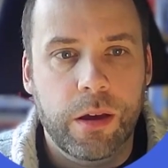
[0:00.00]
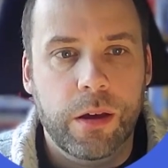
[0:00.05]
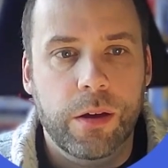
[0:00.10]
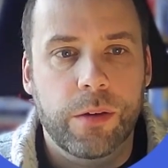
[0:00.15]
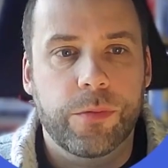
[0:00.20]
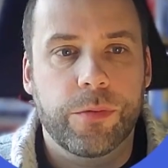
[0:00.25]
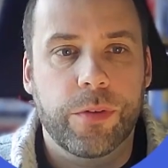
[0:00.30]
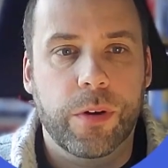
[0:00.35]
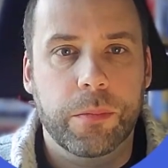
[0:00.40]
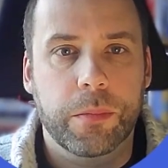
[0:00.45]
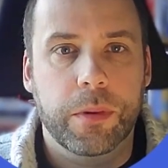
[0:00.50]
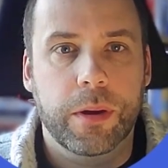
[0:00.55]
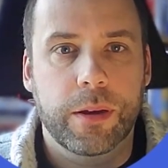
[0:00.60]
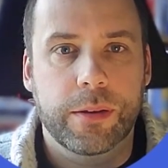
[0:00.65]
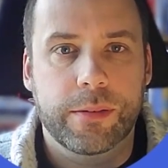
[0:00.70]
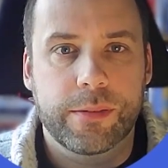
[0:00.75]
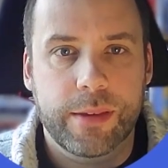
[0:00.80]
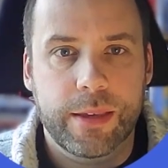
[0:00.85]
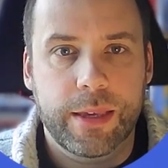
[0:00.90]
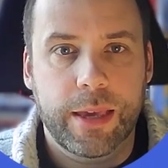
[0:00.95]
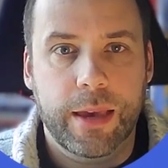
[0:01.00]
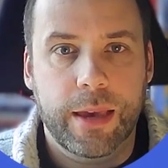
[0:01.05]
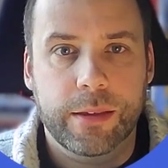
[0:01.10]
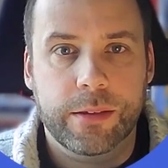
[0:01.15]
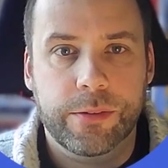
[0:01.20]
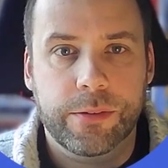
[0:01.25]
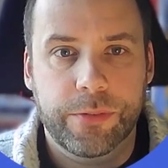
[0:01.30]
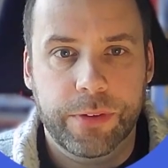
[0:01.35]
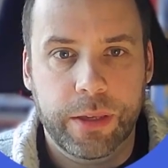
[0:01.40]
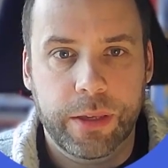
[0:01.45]
from a
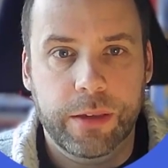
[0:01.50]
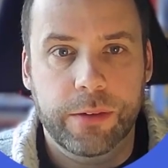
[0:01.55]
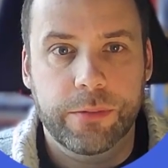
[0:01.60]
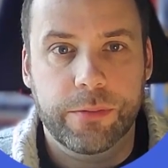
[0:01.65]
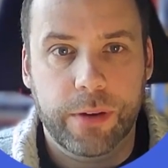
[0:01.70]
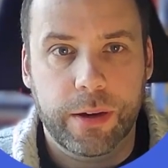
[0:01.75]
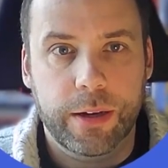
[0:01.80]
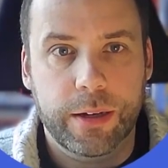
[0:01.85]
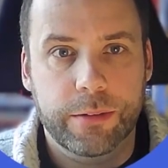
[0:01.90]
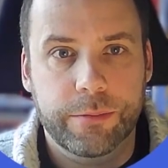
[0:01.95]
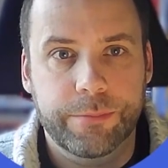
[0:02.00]
CSV file.